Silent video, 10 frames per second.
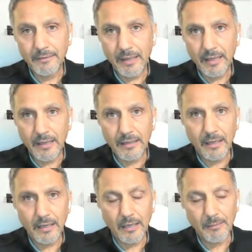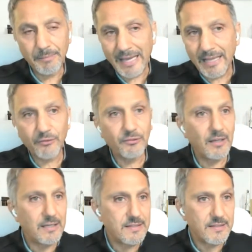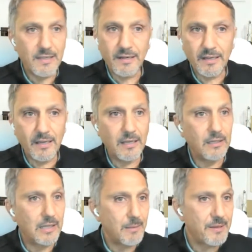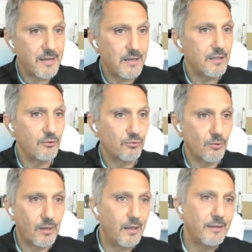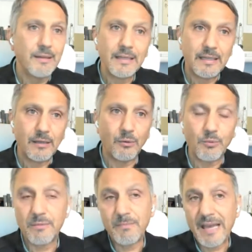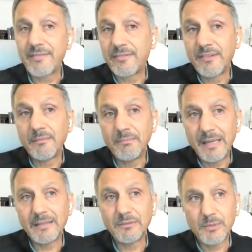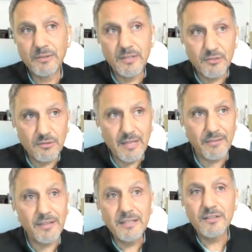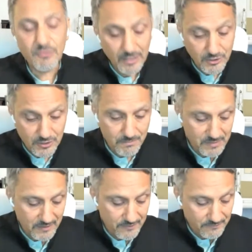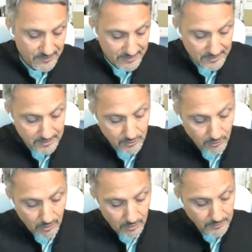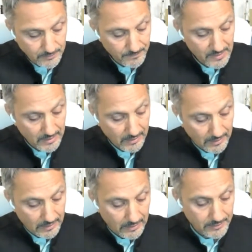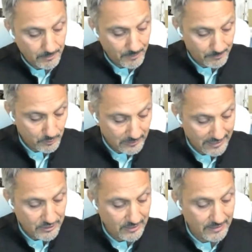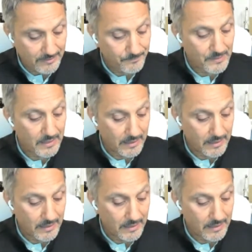the Palestine, Syria, Lebanon, and so on, with this death and destruction being visited on the population.